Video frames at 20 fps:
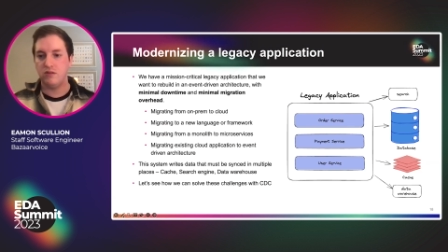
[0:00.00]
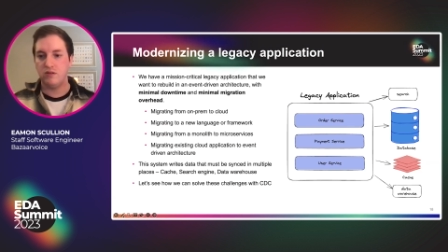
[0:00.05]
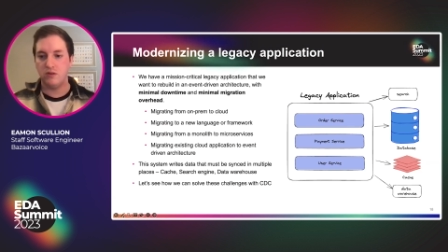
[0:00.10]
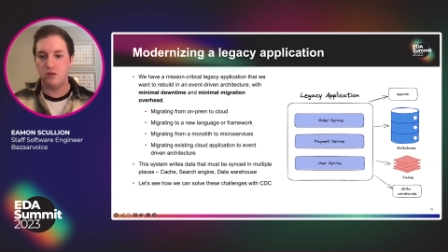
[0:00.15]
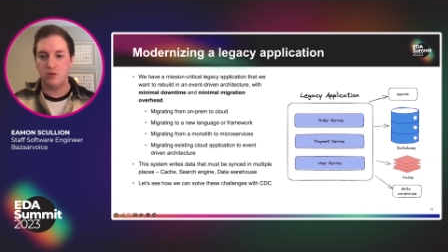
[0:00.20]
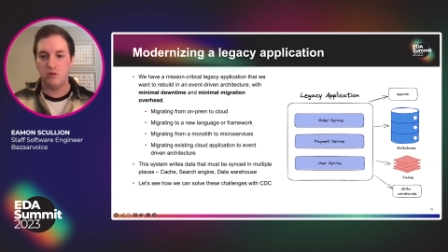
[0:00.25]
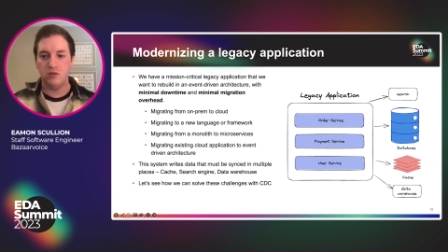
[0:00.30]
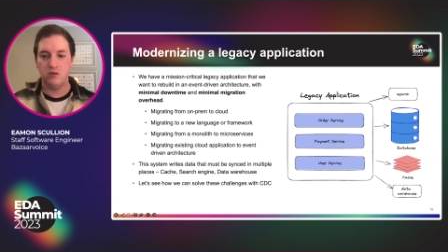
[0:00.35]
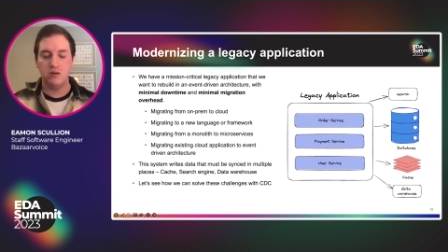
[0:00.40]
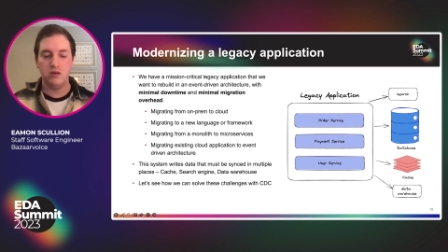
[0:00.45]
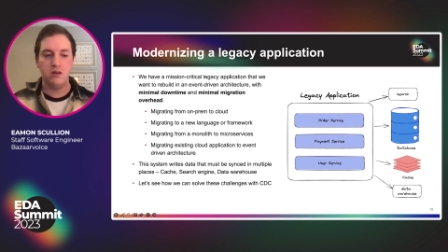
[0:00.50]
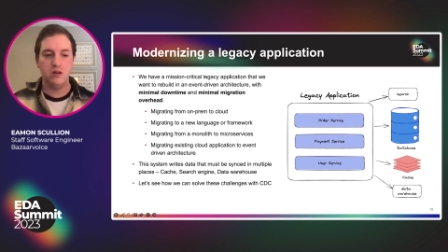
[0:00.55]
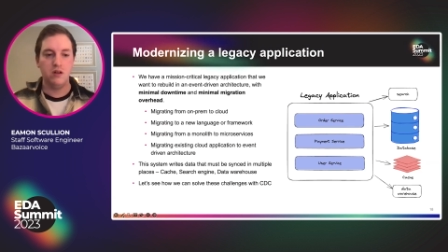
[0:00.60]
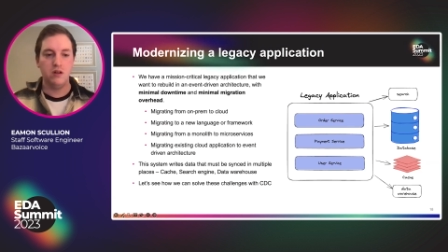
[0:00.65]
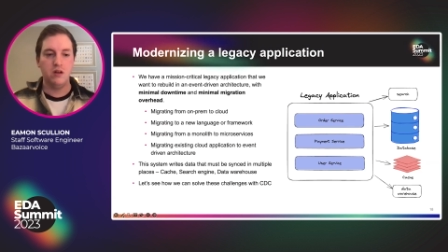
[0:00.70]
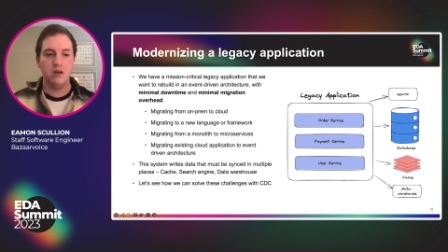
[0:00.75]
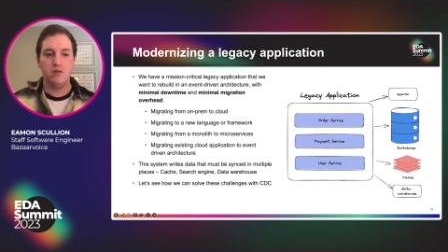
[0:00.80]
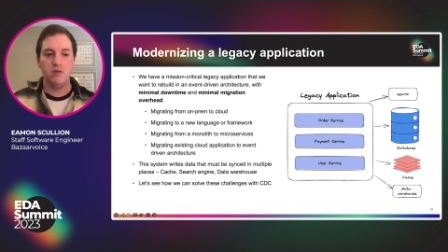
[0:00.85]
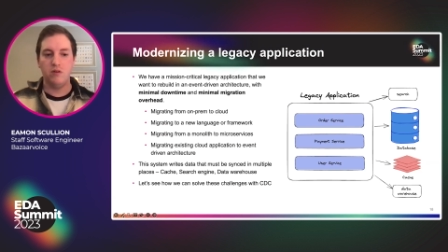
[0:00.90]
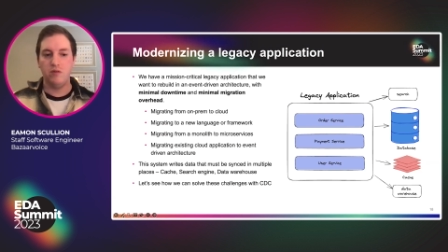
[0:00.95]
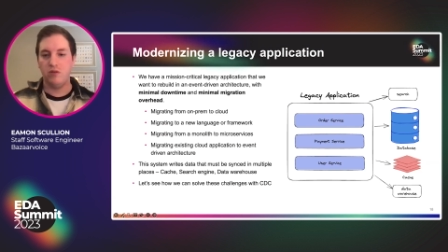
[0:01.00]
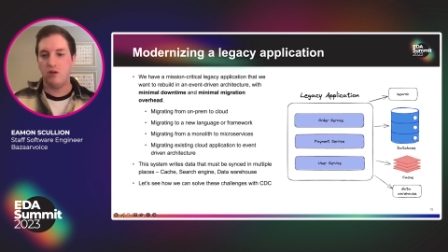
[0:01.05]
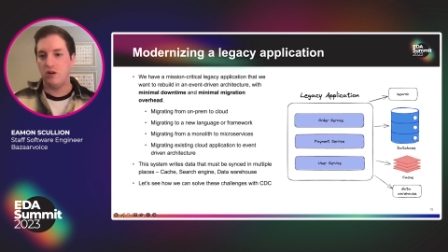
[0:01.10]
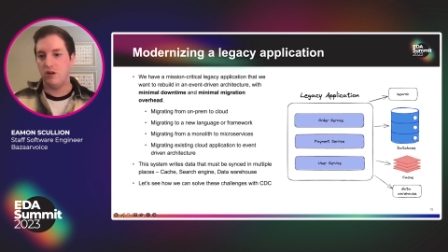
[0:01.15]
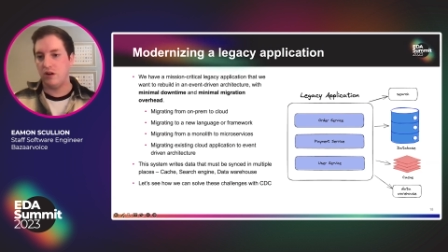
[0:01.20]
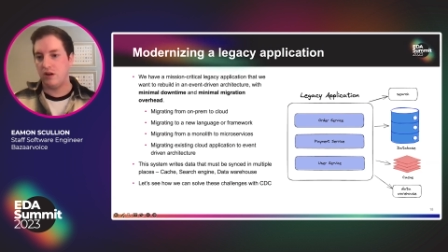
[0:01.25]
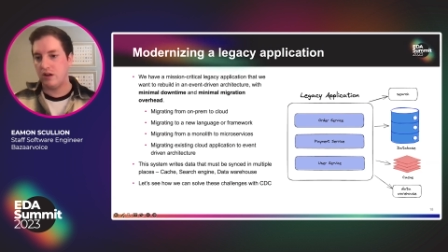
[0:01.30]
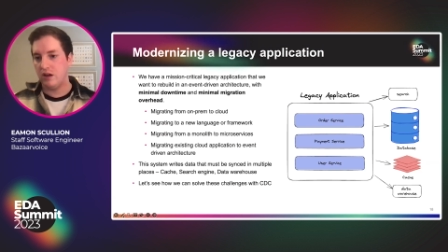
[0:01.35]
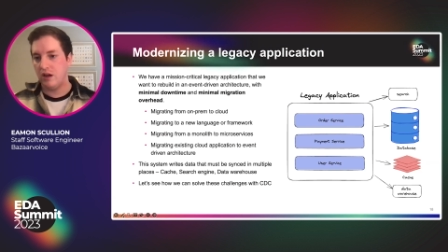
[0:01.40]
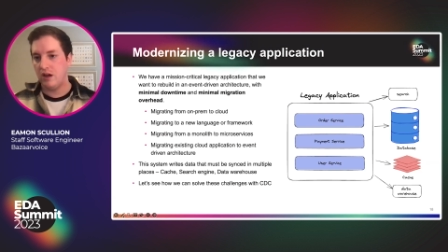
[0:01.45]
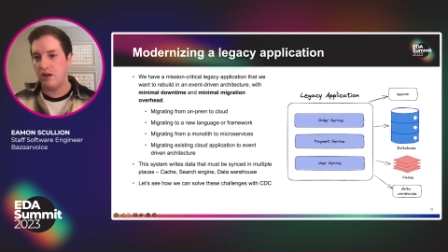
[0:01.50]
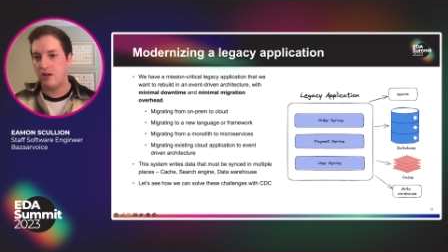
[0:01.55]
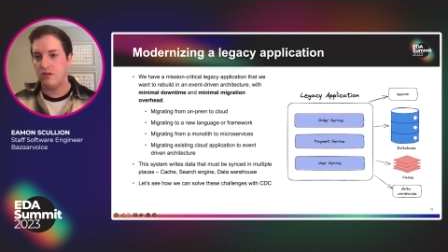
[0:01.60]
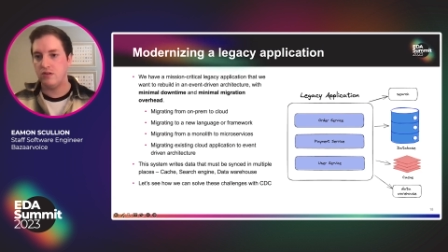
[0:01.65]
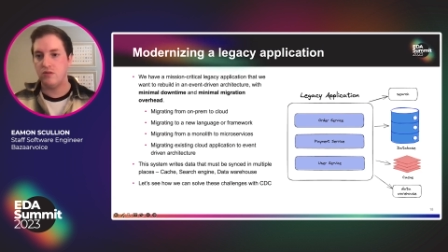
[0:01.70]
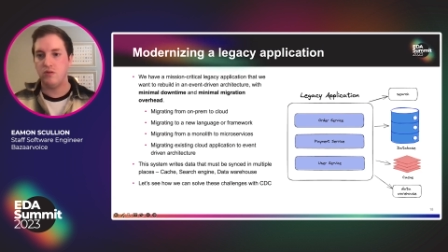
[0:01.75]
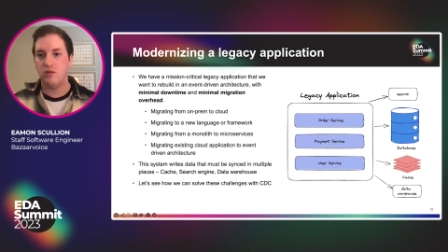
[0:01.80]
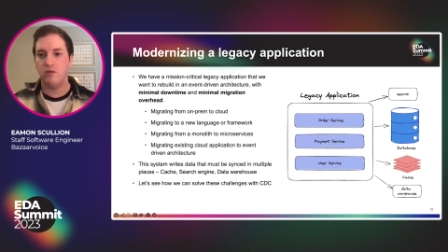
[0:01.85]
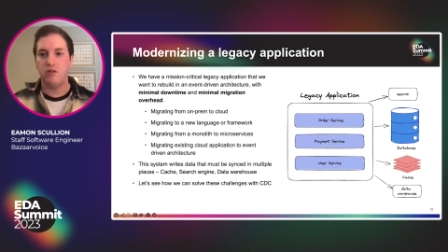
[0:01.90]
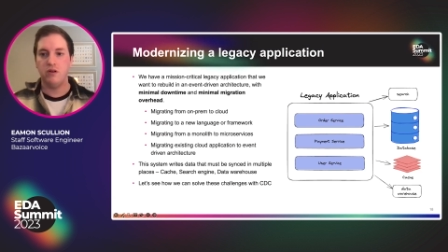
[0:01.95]
So we've got a
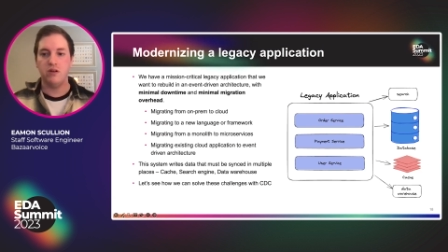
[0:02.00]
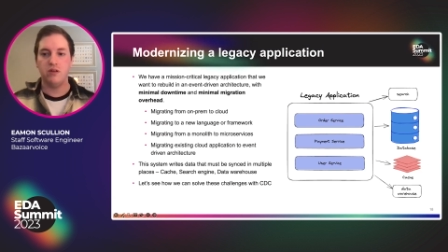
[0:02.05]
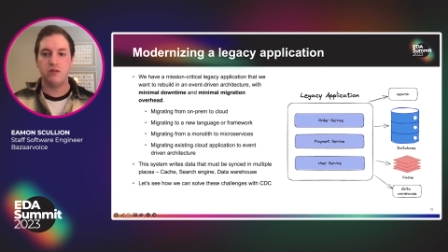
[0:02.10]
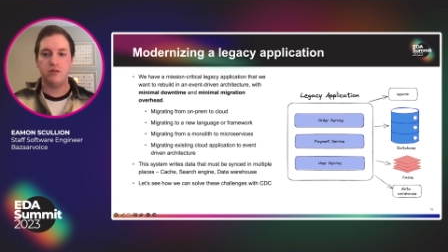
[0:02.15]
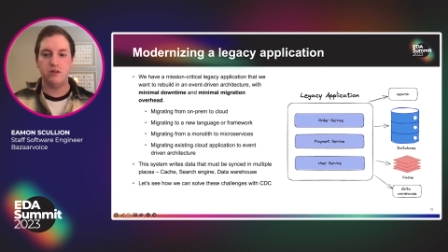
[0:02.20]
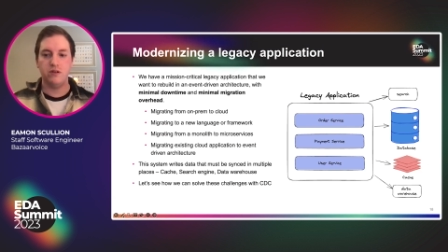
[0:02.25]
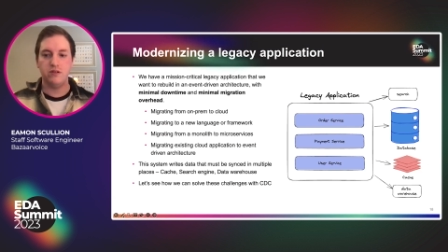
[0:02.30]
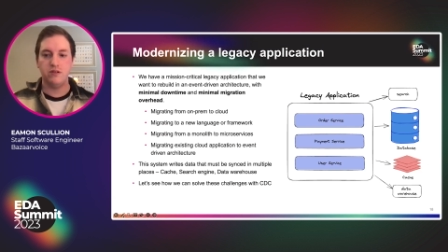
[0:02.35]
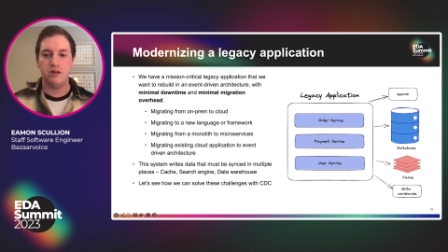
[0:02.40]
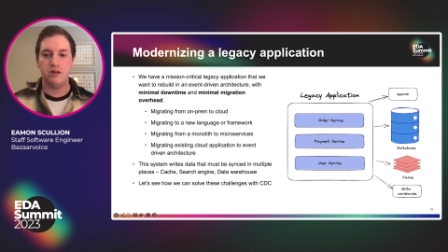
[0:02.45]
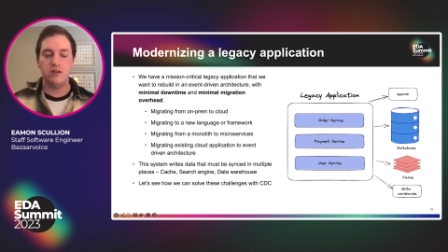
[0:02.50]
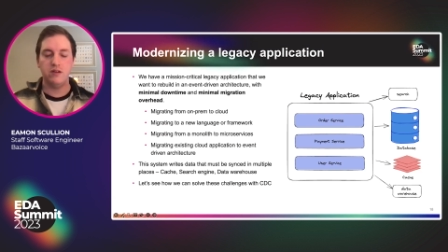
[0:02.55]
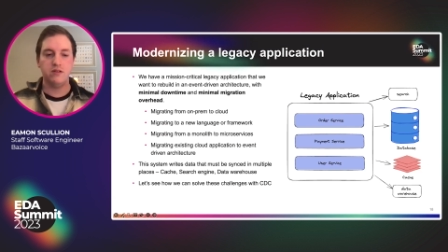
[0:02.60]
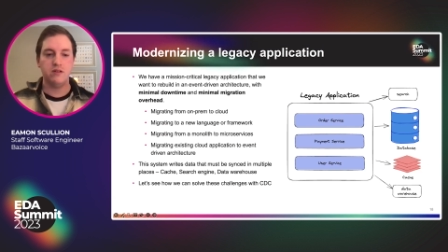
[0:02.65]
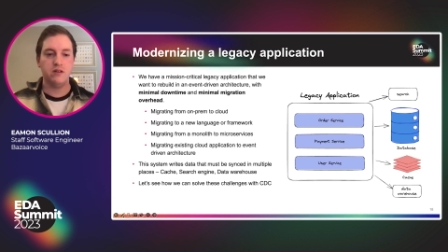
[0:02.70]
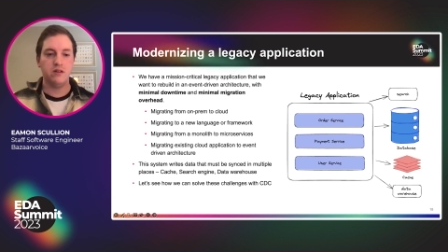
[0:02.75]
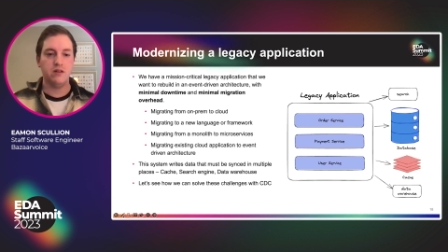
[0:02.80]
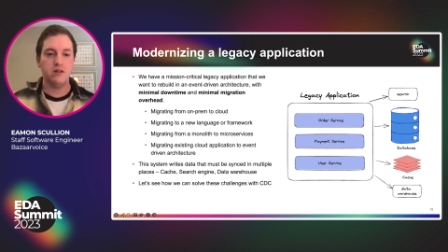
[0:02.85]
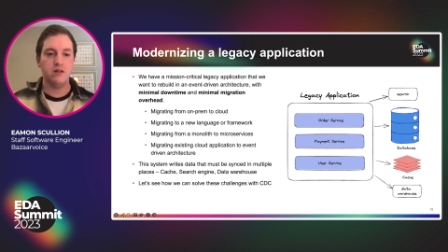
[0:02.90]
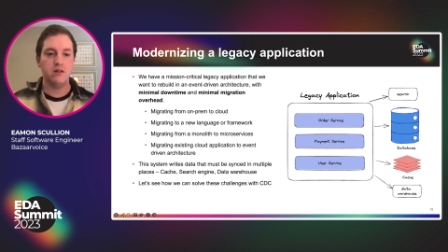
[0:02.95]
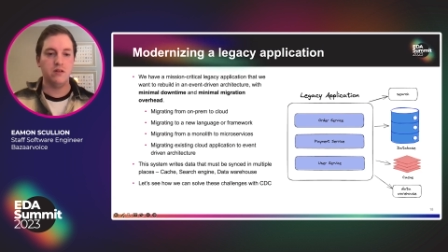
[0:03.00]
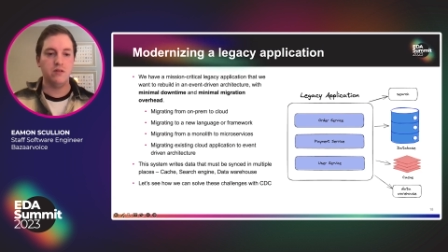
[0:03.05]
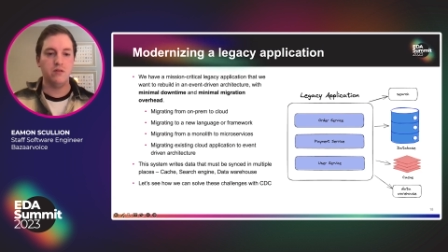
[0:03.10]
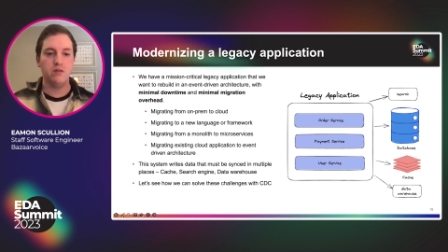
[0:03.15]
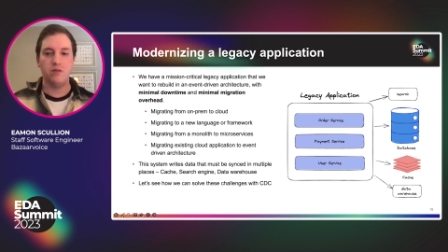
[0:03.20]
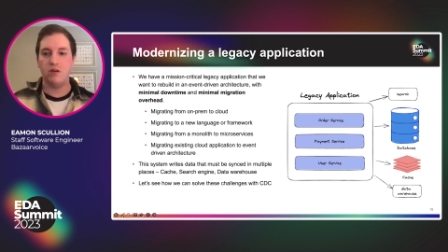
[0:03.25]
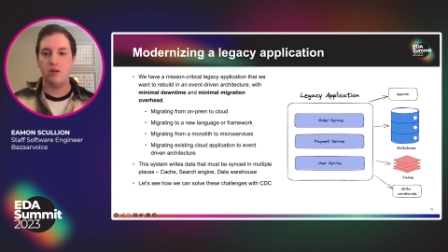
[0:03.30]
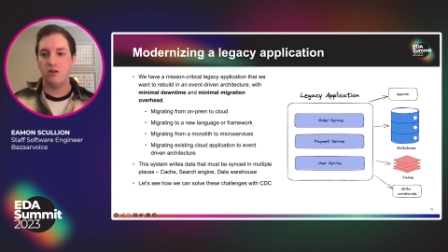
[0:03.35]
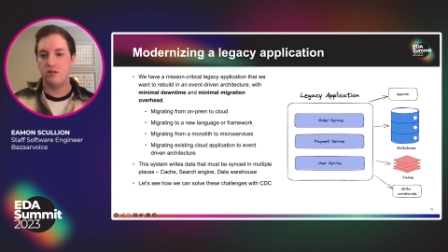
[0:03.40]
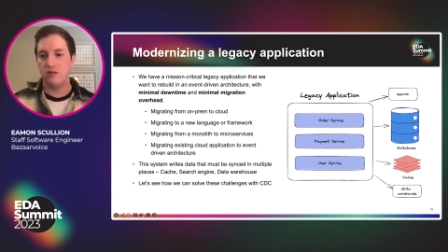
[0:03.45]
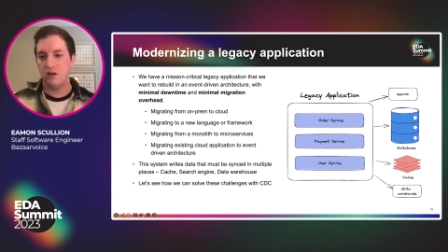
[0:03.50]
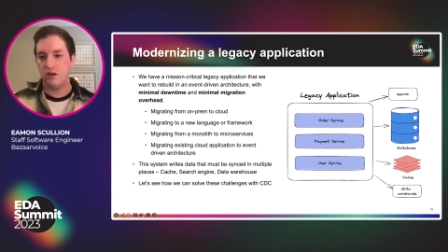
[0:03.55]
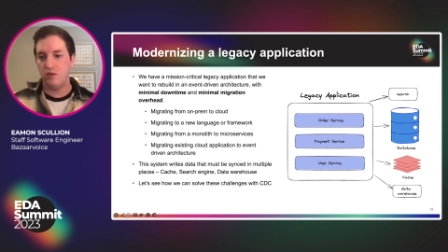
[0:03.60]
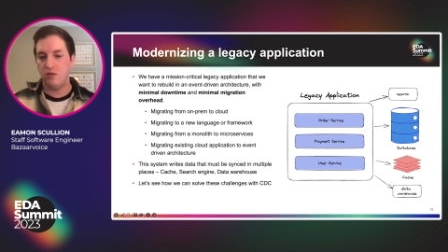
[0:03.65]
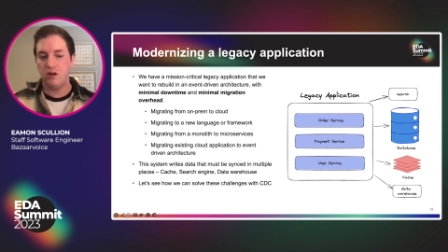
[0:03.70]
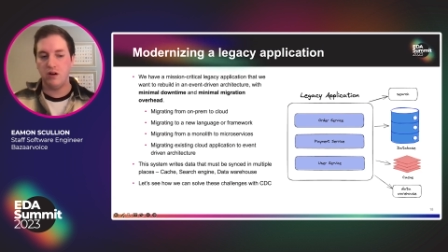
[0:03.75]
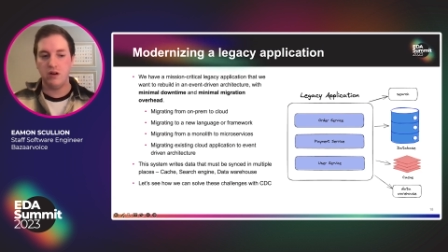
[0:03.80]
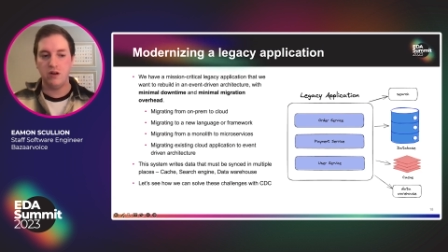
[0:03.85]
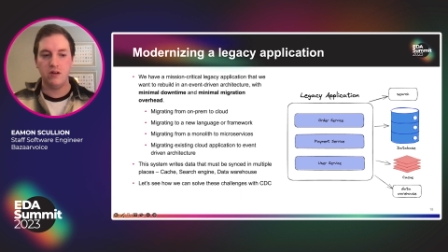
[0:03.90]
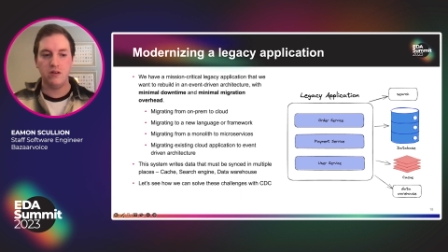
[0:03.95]
cache, we've got a search engine, we've got data
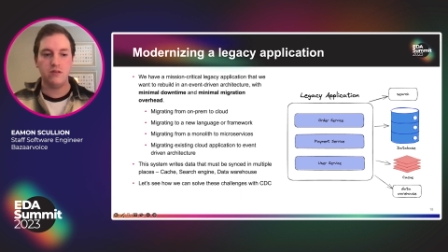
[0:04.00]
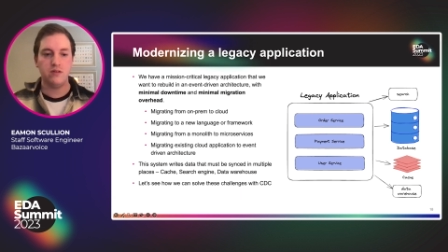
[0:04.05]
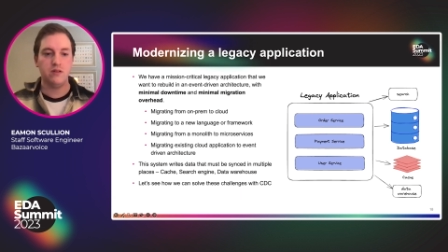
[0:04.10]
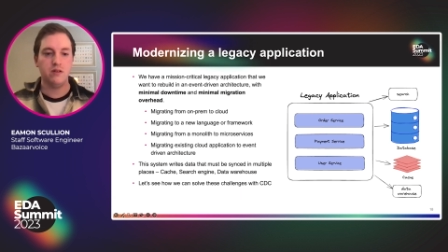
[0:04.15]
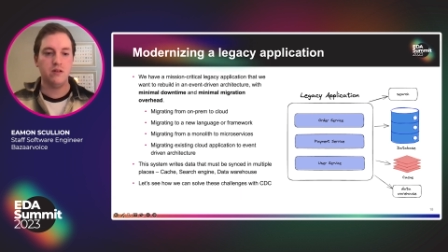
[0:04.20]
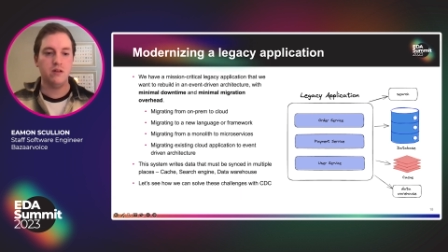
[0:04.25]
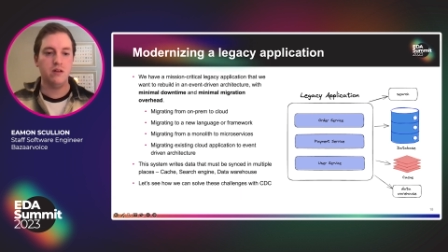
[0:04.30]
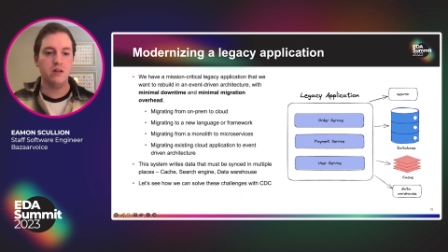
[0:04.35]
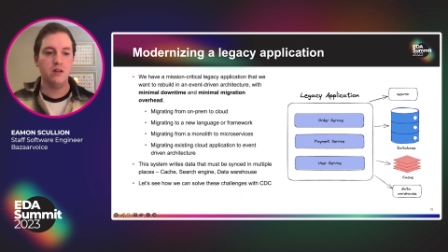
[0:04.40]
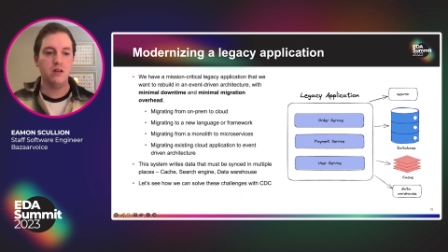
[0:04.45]
warehouse.